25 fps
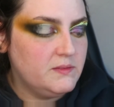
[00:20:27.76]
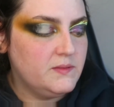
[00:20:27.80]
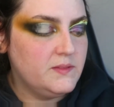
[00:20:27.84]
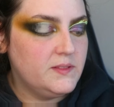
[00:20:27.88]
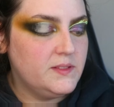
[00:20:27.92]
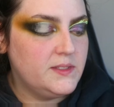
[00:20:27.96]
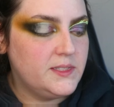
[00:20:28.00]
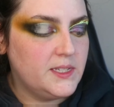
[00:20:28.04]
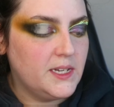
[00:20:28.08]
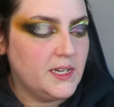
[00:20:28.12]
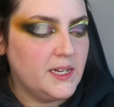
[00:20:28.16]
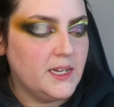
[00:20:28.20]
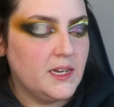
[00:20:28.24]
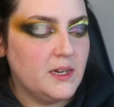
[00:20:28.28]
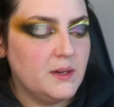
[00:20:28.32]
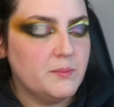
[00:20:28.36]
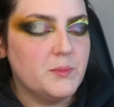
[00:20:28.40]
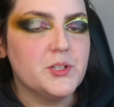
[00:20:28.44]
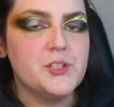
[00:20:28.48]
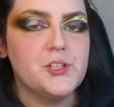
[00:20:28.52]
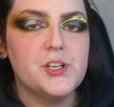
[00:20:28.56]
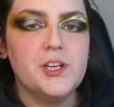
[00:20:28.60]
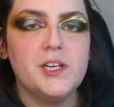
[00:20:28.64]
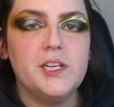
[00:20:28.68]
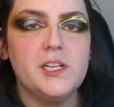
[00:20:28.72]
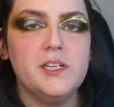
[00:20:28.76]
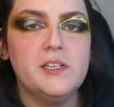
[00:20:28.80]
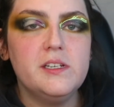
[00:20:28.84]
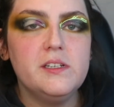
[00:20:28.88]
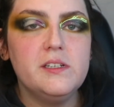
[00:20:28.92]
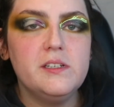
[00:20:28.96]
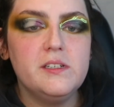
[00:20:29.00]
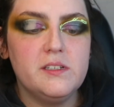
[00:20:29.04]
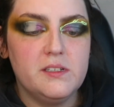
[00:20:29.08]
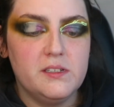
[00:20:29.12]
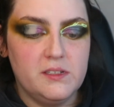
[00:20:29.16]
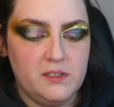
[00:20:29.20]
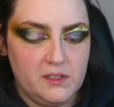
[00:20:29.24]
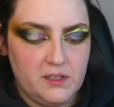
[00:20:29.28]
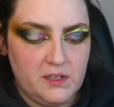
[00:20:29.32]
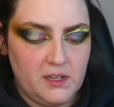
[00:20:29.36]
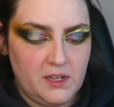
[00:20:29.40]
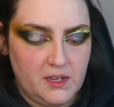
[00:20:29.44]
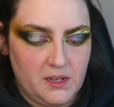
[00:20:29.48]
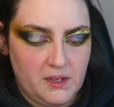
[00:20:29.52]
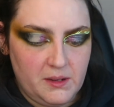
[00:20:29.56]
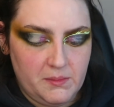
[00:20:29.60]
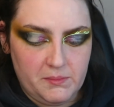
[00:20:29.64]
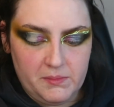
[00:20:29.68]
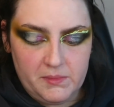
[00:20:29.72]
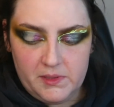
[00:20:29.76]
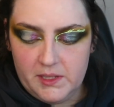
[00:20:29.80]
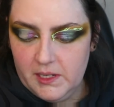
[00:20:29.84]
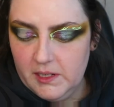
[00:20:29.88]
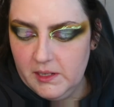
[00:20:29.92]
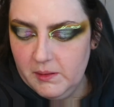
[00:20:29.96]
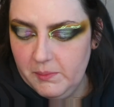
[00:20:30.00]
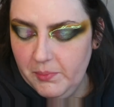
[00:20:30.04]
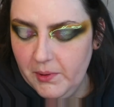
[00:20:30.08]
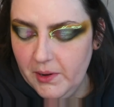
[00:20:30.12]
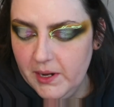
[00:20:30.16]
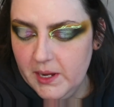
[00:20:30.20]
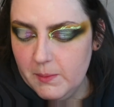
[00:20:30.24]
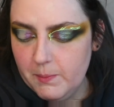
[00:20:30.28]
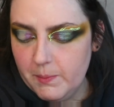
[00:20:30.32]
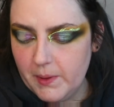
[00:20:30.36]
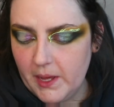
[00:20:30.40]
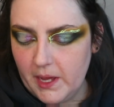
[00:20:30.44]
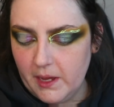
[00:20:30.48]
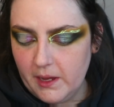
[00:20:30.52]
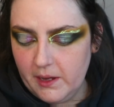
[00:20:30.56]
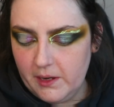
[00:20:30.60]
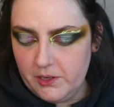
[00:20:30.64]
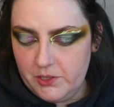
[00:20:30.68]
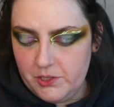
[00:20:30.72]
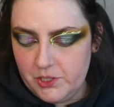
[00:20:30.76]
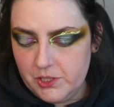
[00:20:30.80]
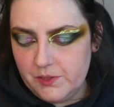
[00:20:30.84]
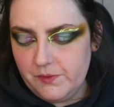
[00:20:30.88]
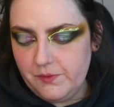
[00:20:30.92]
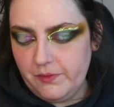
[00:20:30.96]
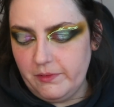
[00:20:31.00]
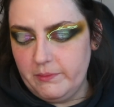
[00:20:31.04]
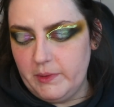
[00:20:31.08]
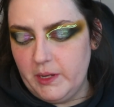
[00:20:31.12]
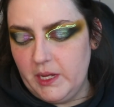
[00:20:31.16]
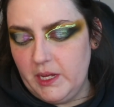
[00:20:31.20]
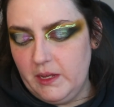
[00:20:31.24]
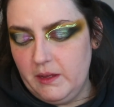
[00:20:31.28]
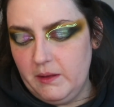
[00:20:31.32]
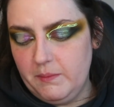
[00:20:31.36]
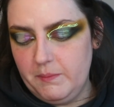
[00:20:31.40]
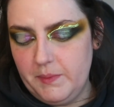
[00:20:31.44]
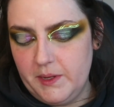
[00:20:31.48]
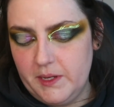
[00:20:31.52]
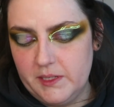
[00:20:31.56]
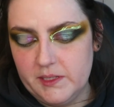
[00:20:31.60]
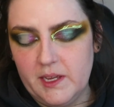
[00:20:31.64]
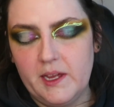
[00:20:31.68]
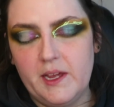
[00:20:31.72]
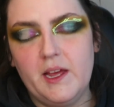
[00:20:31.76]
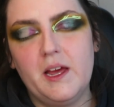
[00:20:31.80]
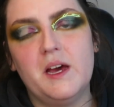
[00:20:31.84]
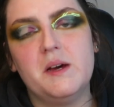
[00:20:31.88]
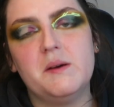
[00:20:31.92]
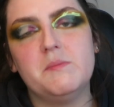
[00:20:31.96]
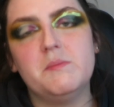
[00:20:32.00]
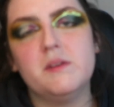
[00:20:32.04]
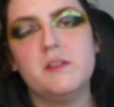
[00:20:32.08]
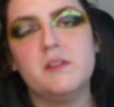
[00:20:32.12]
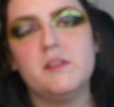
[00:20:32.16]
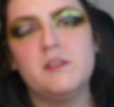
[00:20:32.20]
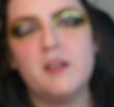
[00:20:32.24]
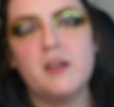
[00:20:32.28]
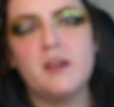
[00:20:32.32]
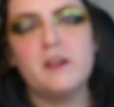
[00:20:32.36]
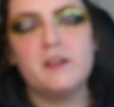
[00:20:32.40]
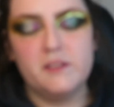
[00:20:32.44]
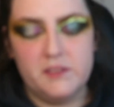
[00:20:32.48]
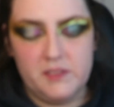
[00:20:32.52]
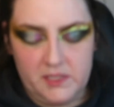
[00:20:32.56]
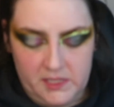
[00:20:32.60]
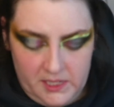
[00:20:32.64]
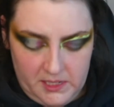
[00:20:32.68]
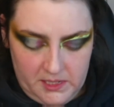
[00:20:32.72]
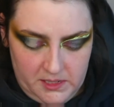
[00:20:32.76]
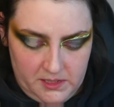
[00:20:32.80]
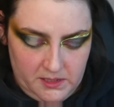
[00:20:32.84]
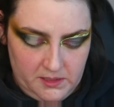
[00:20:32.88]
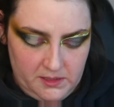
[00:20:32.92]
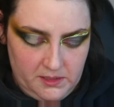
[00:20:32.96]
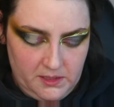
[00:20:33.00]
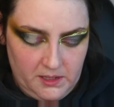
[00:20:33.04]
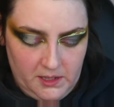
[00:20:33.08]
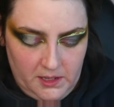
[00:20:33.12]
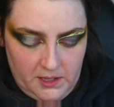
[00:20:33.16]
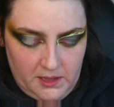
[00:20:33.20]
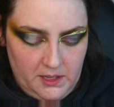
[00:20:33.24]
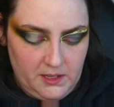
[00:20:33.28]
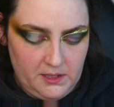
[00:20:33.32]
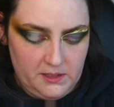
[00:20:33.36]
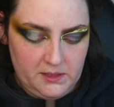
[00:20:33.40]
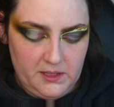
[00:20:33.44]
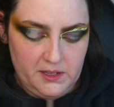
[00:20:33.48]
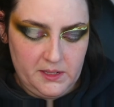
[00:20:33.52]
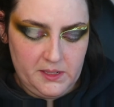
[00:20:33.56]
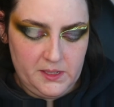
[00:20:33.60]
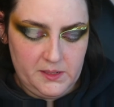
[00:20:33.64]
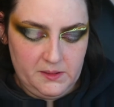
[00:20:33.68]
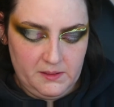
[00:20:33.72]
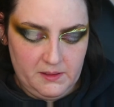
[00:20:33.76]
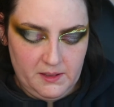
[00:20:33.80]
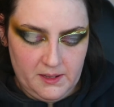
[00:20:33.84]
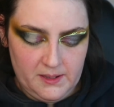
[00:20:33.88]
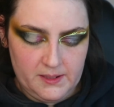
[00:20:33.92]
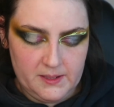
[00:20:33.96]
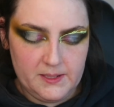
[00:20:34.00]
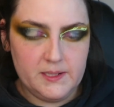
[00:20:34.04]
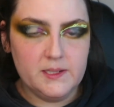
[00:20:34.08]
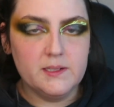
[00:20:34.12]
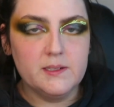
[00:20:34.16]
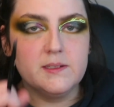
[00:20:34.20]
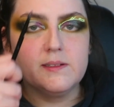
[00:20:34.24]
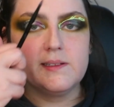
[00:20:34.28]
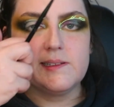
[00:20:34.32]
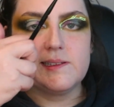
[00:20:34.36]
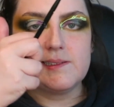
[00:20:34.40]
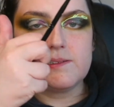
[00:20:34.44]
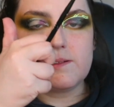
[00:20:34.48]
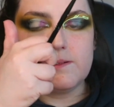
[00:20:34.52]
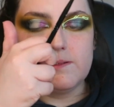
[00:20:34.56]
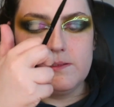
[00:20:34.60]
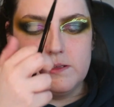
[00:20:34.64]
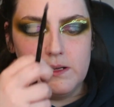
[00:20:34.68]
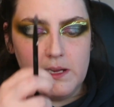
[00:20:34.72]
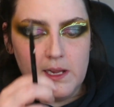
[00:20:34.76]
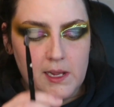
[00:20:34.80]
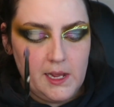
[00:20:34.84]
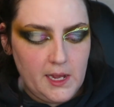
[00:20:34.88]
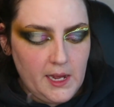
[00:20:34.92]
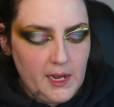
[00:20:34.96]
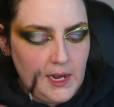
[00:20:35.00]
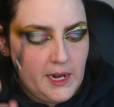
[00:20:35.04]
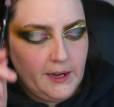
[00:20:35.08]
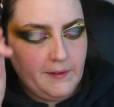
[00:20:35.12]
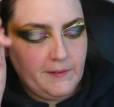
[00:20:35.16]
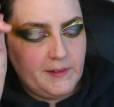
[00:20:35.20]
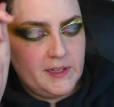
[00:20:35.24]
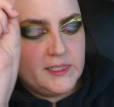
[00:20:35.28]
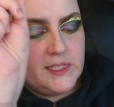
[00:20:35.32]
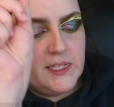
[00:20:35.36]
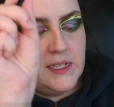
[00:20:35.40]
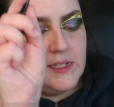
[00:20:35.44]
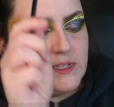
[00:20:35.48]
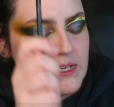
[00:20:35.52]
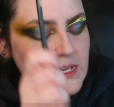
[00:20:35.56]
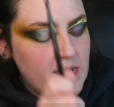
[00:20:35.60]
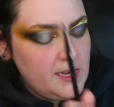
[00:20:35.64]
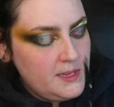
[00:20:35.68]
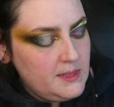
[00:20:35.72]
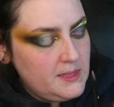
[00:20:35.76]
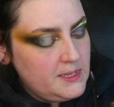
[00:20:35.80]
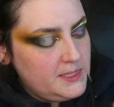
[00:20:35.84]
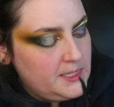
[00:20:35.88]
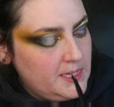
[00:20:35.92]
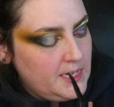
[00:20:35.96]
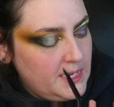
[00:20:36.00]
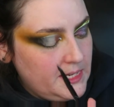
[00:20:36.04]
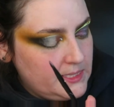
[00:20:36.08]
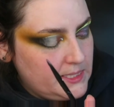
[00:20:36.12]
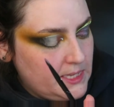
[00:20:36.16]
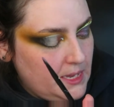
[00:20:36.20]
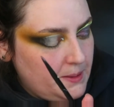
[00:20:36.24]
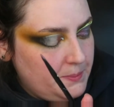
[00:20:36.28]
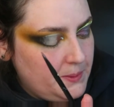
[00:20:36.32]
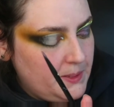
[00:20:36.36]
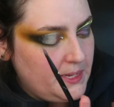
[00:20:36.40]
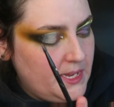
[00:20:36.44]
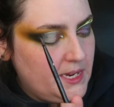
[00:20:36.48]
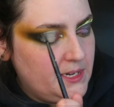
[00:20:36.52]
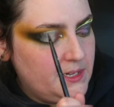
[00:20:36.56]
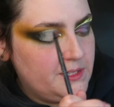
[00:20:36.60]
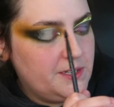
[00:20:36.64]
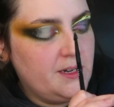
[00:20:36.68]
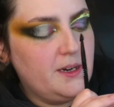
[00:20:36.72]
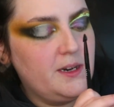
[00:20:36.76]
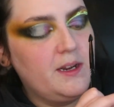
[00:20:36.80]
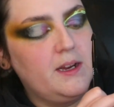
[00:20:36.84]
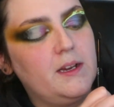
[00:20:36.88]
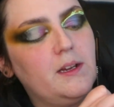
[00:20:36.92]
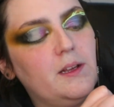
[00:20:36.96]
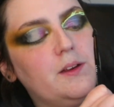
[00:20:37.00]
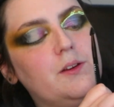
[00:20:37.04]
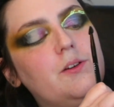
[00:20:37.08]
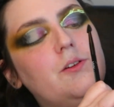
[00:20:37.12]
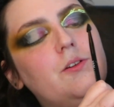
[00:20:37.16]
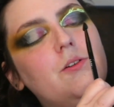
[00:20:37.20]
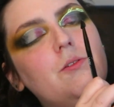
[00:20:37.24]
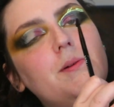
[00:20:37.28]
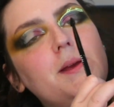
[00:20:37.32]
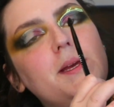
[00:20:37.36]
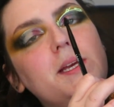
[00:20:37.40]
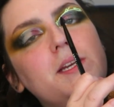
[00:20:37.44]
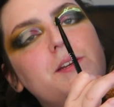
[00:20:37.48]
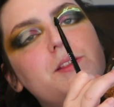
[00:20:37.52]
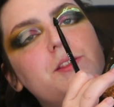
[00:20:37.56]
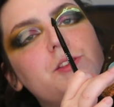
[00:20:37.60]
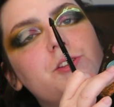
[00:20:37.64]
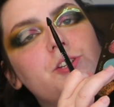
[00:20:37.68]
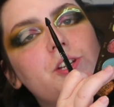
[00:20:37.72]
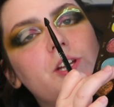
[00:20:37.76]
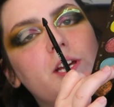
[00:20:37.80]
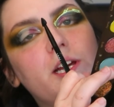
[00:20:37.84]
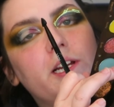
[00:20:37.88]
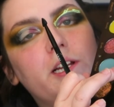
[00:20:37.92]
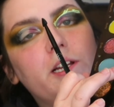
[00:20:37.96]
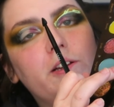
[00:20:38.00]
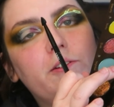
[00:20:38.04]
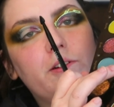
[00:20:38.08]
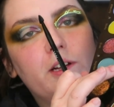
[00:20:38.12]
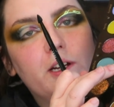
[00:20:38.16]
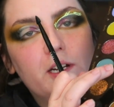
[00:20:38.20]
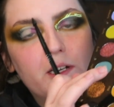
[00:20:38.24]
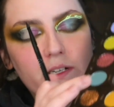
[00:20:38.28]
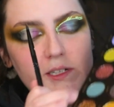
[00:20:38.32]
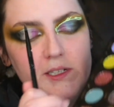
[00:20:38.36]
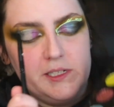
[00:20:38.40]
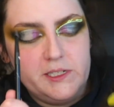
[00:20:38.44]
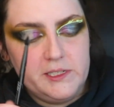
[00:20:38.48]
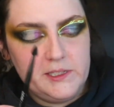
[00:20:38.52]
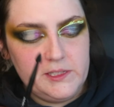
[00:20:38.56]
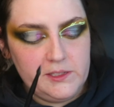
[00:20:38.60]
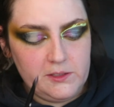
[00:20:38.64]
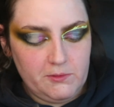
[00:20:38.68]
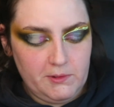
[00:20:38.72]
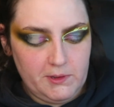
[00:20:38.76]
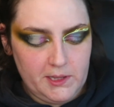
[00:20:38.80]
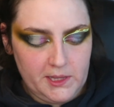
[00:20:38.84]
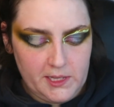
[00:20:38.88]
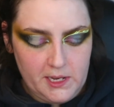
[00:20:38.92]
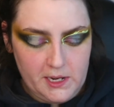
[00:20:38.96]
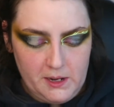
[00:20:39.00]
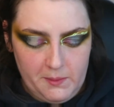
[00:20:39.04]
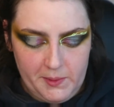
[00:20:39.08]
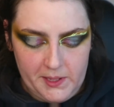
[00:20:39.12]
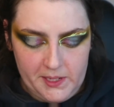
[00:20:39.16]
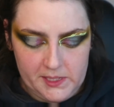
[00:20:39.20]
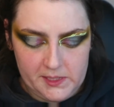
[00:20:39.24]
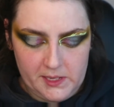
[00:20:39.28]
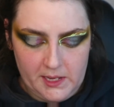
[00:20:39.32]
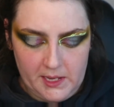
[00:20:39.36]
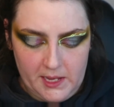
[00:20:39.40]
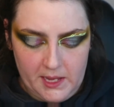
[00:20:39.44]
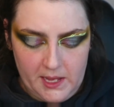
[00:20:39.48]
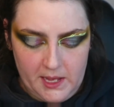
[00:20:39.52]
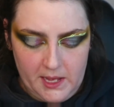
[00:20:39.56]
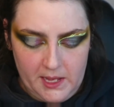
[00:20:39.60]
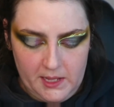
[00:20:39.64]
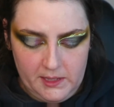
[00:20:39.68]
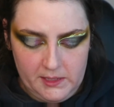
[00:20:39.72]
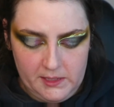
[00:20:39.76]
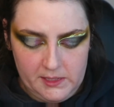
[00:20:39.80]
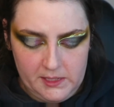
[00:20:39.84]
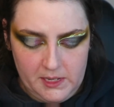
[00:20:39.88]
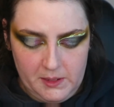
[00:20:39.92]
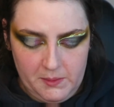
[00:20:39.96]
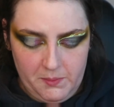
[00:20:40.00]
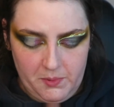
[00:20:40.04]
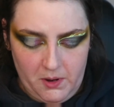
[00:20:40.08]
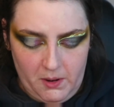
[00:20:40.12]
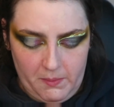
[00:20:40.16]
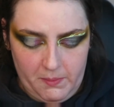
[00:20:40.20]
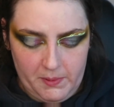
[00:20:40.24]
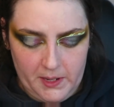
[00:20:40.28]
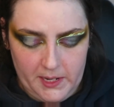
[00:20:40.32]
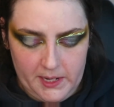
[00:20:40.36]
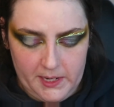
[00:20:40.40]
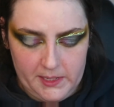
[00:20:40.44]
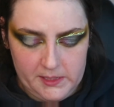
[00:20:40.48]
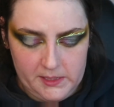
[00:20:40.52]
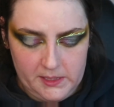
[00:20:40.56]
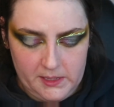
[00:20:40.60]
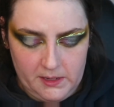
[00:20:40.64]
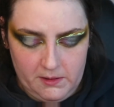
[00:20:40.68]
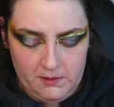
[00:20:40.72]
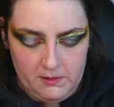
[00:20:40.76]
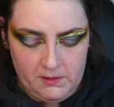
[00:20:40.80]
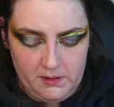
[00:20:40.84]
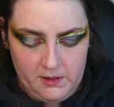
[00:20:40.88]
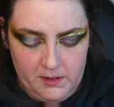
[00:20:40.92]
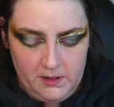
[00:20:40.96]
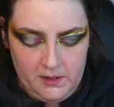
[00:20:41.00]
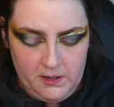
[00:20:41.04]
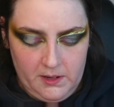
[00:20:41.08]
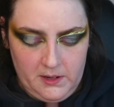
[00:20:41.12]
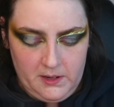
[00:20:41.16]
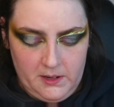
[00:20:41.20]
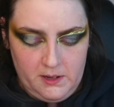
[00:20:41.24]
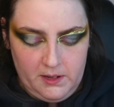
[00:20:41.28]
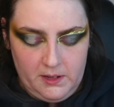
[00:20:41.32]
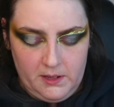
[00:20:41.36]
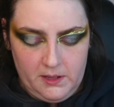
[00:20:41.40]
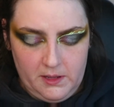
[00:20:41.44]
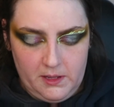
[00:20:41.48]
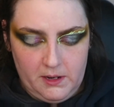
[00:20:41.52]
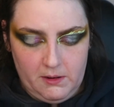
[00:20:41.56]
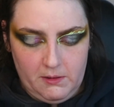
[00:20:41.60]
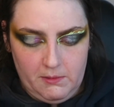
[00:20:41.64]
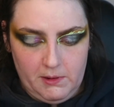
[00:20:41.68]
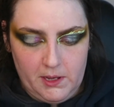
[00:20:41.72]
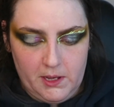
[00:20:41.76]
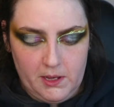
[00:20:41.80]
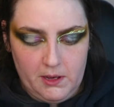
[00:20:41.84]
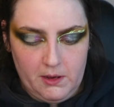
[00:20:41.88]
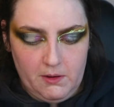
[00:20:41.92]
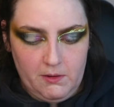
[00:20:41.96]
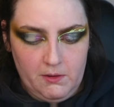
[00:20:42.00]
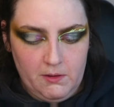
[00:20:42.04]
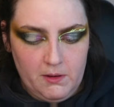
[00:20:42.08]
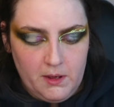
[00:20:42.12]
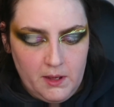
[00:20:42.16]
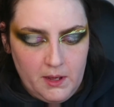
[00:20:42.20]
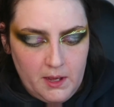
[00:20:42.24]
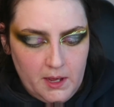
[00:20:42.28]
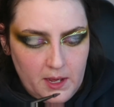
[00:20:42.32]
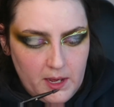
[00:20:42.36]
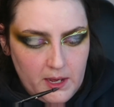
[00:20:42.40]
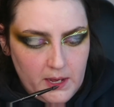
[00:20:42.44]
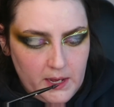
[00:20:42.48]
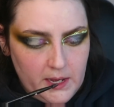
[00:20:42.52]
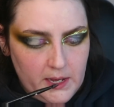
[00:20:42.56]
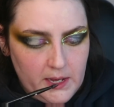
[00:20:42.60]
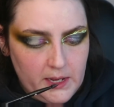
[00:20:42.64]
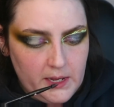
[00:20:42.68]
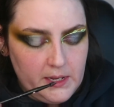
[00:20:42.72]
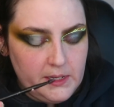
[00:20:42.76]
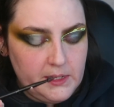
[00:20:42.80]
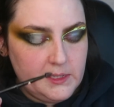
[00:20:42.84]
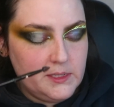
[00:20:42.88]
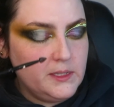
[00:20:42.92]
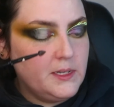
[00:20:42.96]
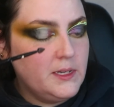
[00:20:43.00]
say how much I need it, um, they'll bring it back just for me because I am that conceited that I think they do that. Anyways, taking this NYX applicator and going into the shade Luna. I did squint there because I can't see properly, so there we go. And